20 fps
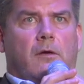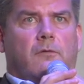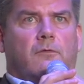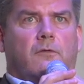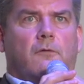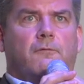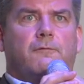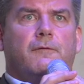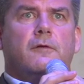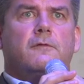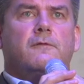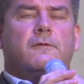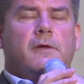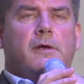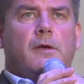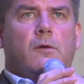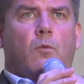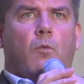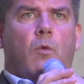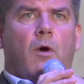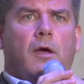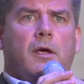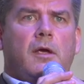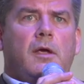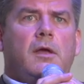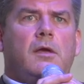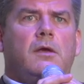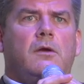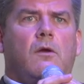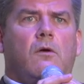so firstly,
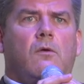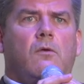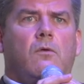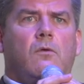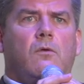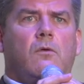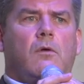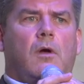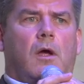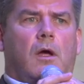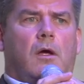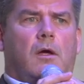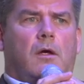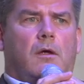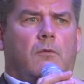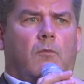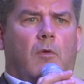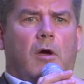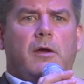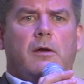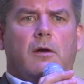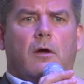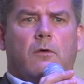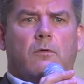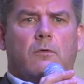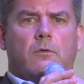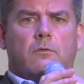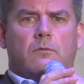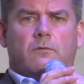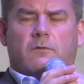why no, uh, why
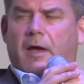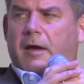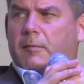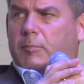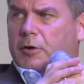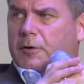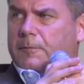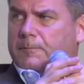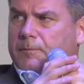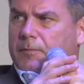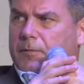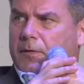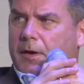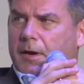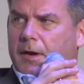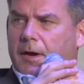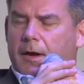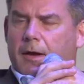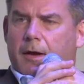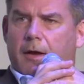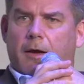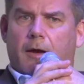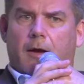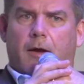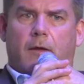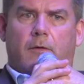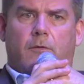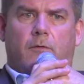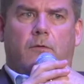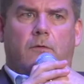no cyber? Uh,
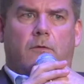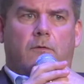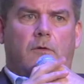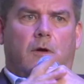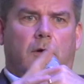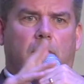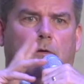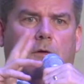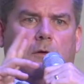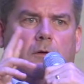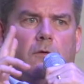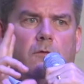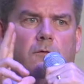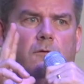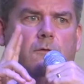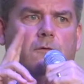two